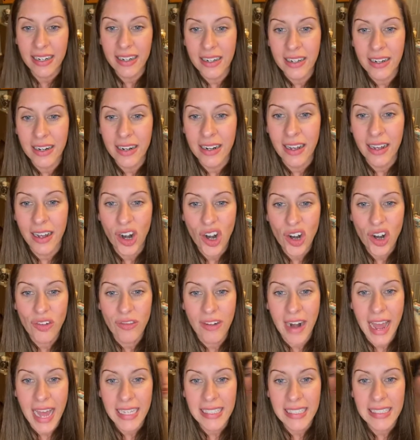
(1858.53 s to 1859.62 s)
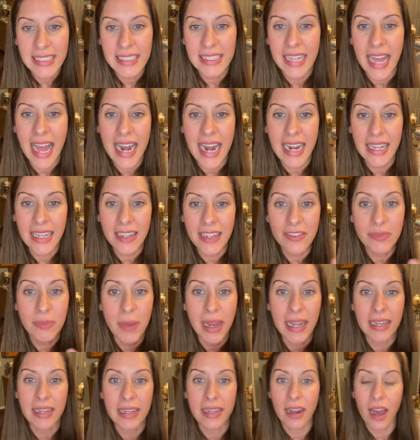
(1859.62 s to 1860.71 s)
harass any of
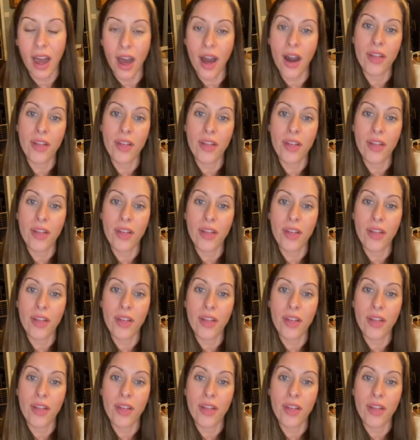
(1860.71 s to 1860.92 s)
my other